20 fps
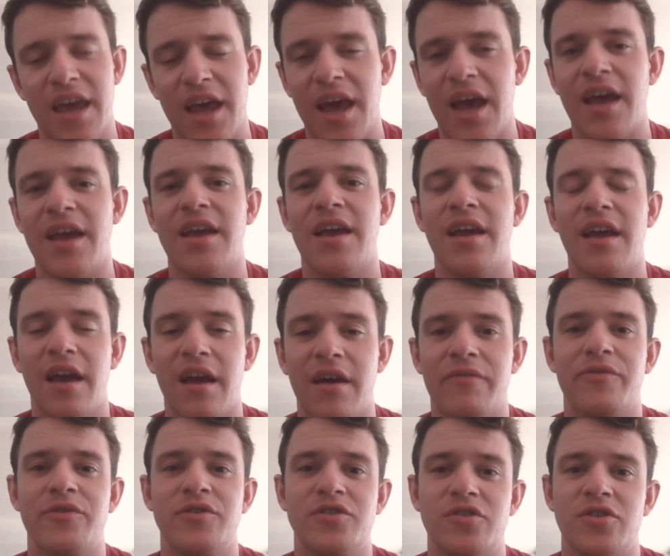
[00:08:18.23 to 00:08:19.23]
Yeah, yeah,
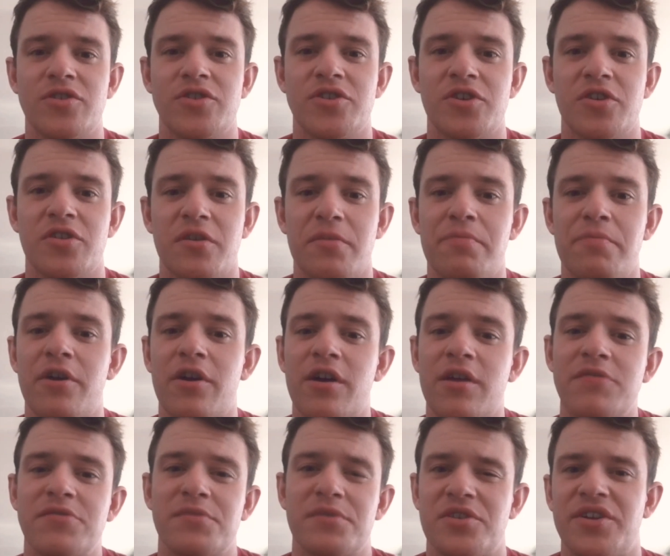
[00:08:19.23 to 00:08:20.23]
yeah, for sure. So the
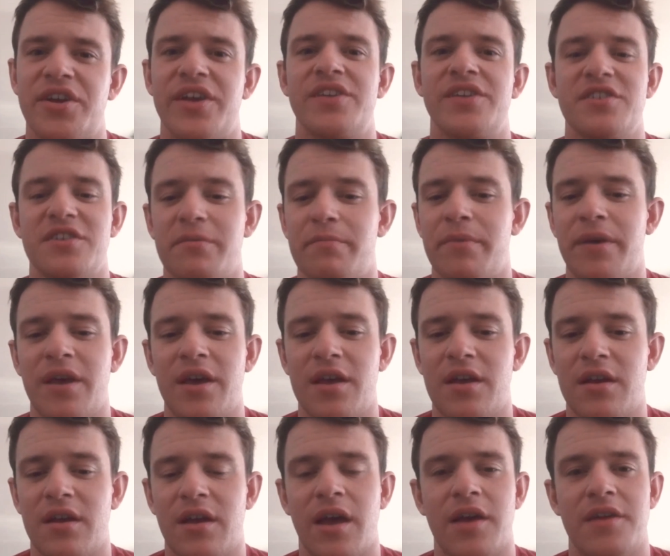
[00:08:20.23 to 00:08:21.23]
program's been changing a bit
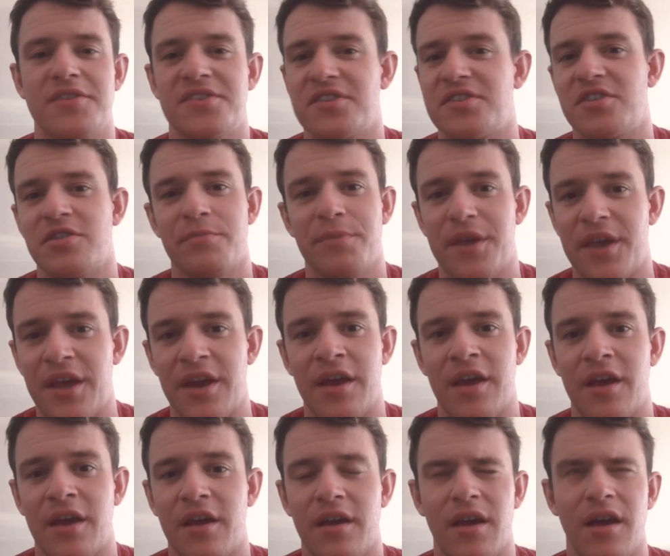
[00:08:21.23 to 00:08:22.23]
kind of since the
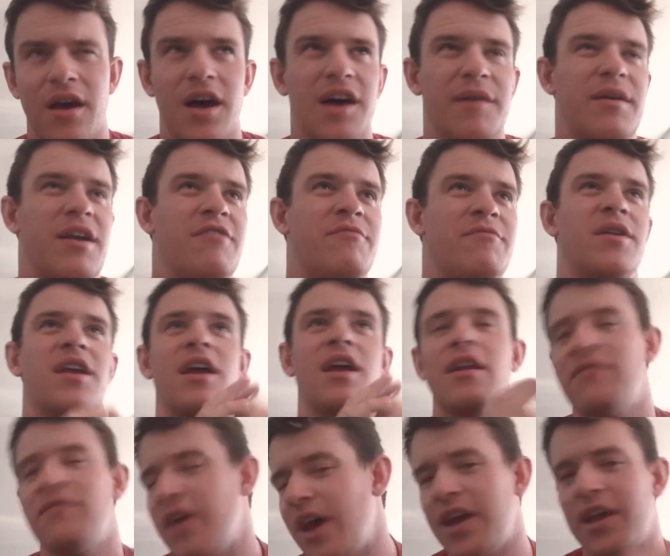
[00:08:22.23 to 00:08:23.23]
beginning. Uh, and I've been kind
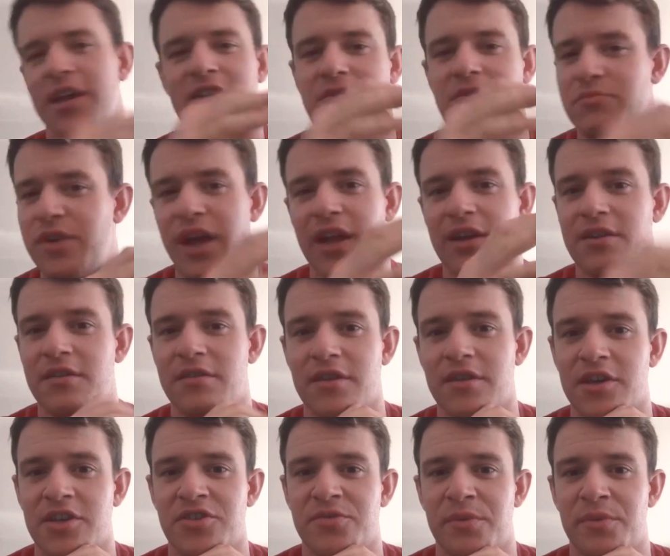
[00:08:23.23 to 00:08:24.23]
of mm-hmm. adding, subtracting
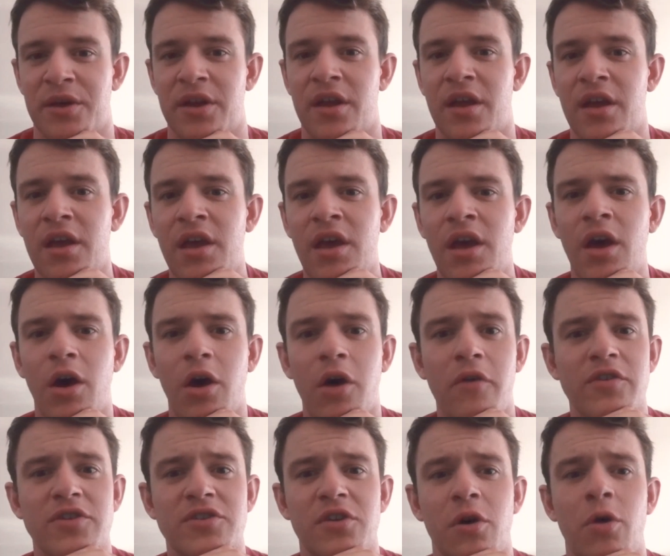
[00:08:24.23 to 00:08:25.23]
things, but
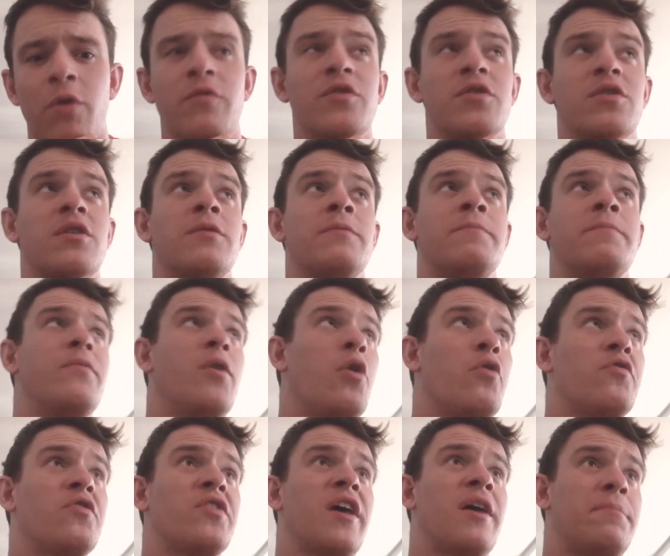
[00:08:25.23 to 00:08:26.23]
over over the
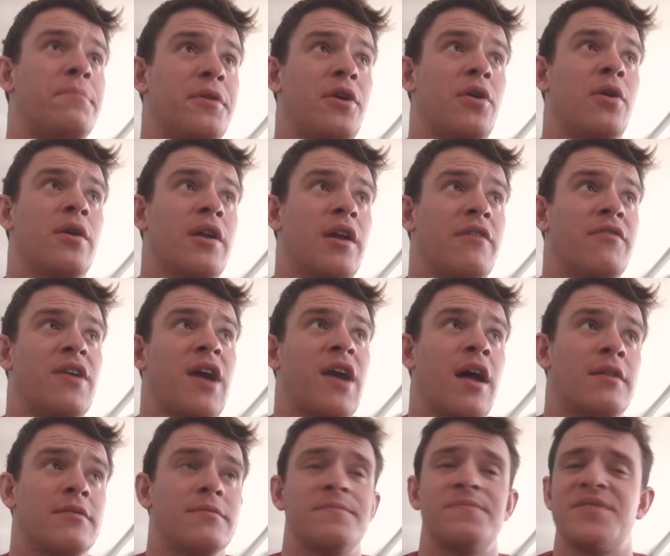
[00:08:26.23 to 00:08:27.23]
over that period I've
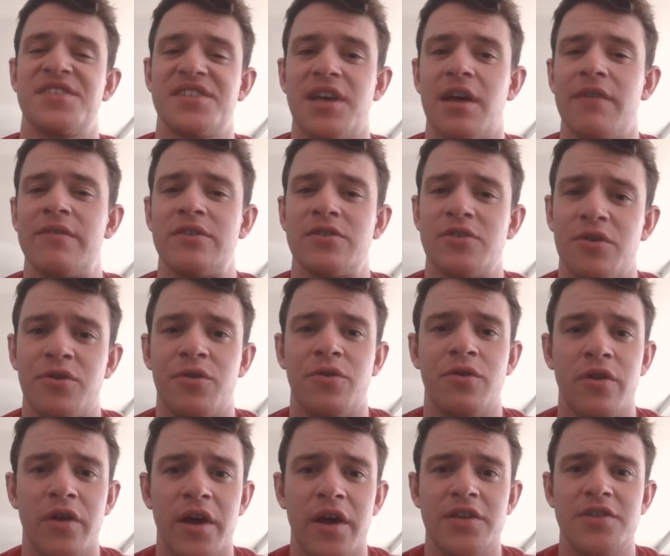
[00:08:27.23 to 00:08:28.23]
gotten seven total
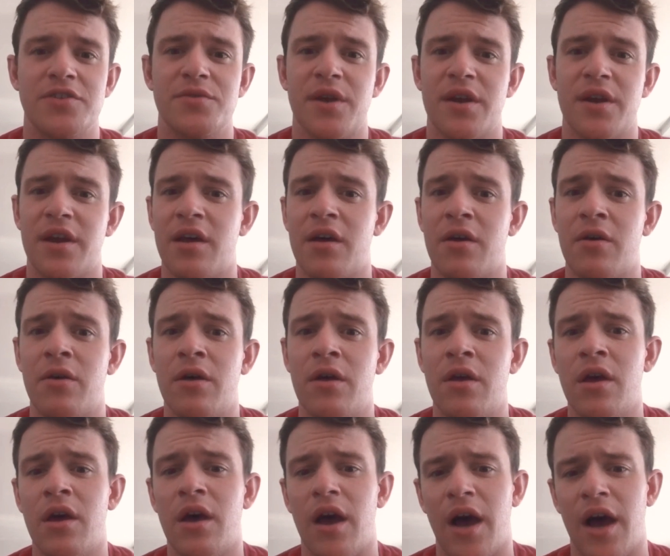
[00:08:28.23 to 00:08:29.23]
clients right now.
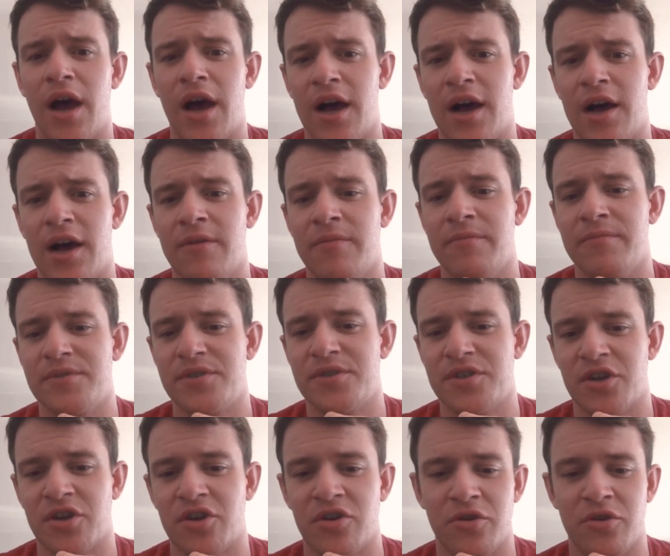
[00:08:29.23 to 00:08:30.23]
Um,
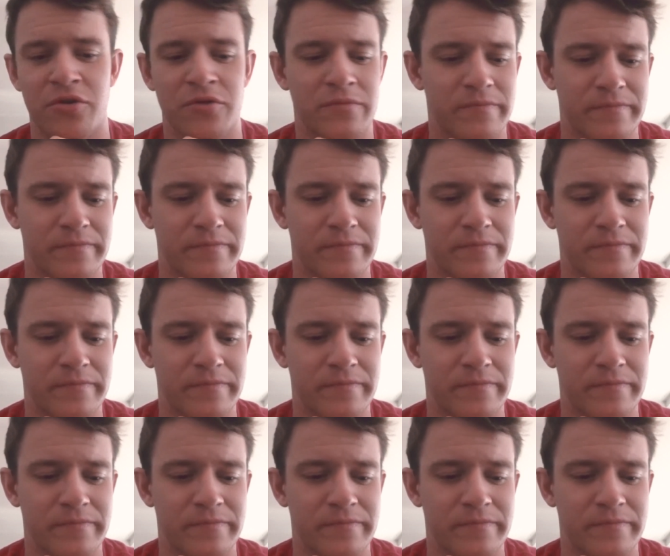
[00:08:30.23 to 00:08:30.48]
so nice.